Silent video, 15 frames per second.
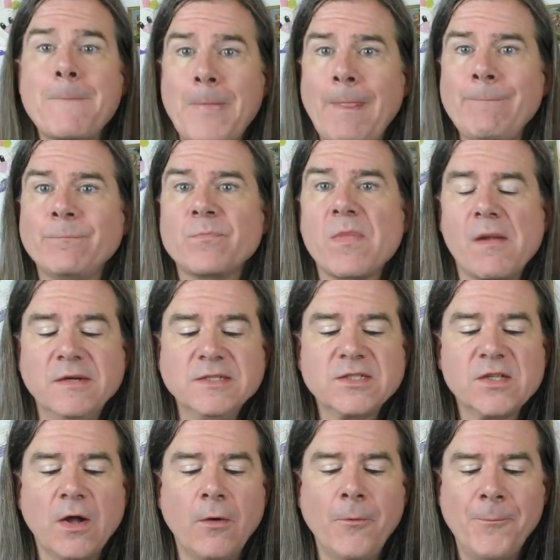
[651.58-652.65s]
Mm-hmm.
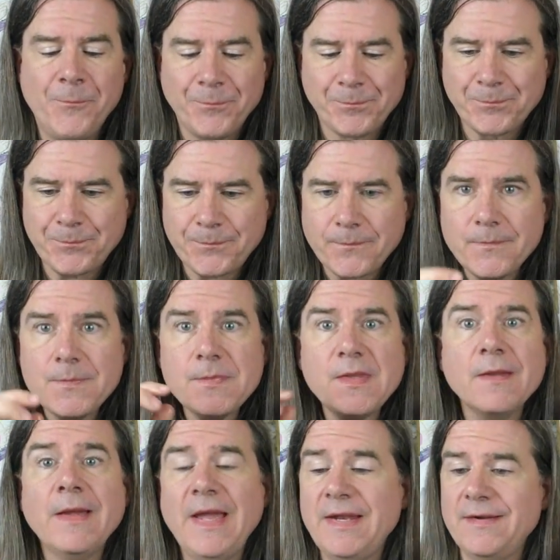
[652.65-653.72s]
So,
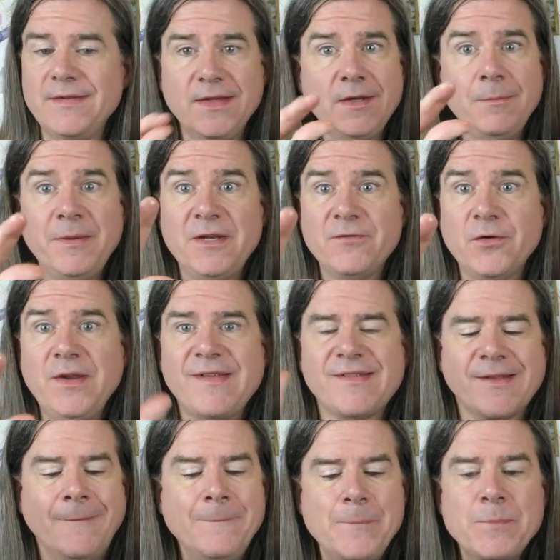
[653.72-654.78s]
and a little bit of
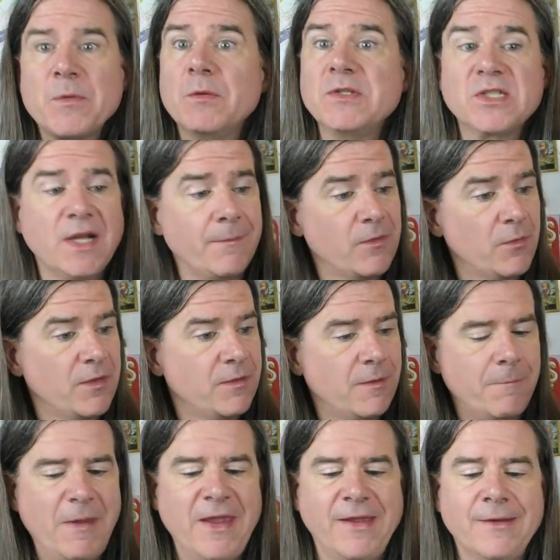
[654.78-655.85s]
grease, which comes with the
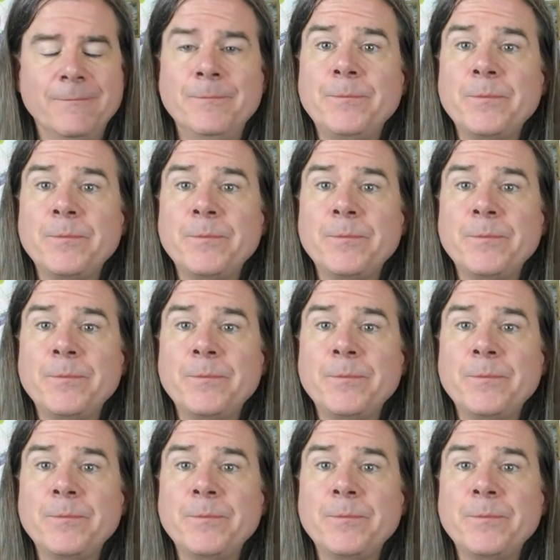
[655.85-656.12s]
bacon.